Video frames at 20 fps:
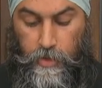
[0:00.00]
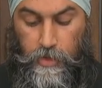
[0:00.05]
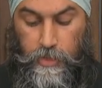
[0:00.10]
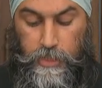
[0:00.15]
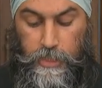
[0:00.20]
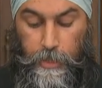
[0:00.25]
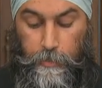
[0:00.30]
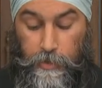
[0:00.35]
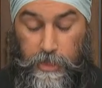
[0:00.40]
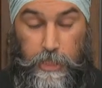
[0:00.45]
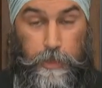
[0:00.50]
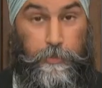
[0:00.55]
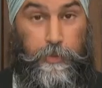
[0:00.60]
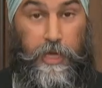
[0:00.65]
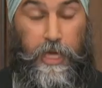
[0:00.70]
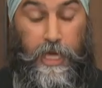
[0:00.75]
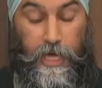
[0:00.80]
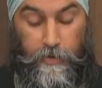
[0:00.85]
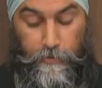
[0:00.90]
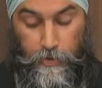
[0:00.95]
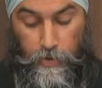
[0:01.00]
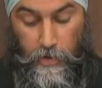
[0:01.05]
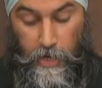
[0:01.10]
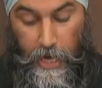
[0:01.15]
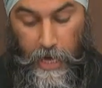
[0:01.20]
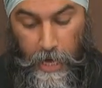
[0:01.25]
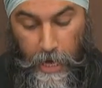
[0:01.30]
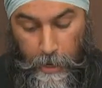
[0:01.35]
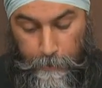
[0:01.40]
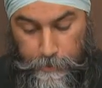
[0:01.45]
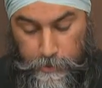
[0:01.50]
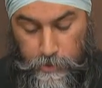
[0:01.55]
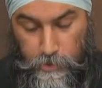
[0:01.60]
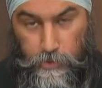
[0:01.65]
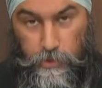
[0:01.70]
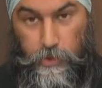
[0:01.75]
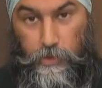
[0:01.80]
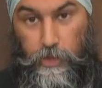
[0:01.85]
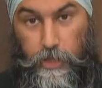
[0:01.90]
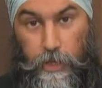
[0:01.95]
Some of this behavior
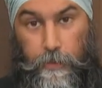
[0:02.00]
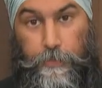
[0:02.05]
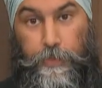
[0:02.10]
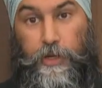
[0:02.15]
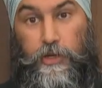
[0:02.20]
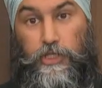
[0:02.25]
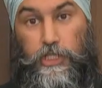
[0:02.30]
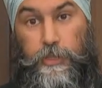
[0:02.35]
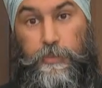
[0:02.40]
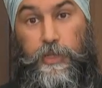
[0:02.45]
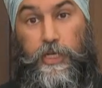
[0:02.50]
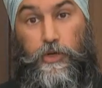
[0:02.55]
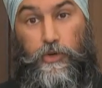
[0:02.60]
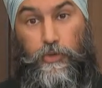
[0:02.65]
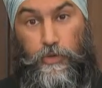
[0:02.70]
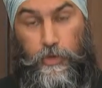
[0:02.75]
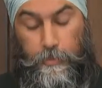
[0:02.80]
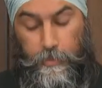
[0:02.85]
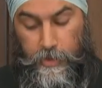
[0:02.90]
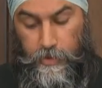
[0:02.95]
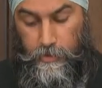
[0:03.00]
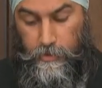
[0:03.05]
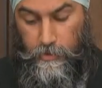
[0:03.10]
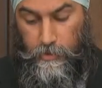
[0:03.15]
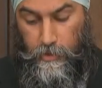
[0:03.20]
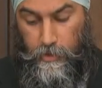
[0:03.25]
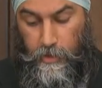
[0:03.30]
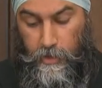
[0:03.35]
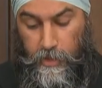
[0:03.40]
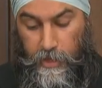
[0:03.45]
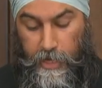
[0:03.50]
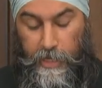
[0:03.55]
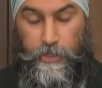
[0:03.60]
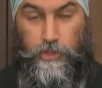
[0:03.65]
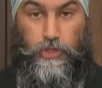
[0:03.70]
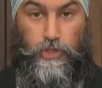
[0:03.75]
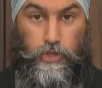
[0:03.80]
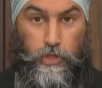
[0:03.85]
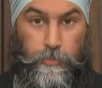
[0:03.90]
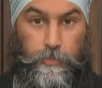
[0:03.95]
absolutely appears to be criminal and
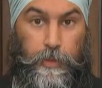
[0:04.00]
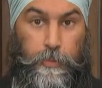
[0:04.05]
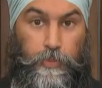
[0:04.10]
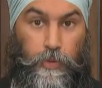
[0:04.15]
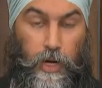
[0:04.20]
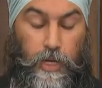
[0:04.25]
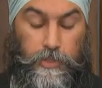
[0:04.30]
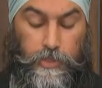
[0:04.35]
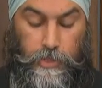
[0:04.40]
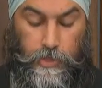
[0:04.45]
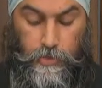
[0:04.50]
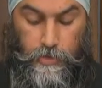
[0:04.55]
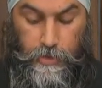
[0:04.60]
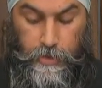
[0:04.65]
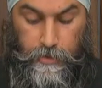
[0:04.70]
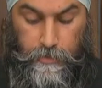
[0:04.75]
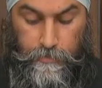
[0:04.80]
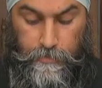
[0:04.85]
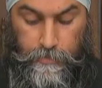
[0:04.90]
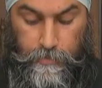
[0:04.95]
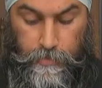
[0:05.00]
should be prosecuted.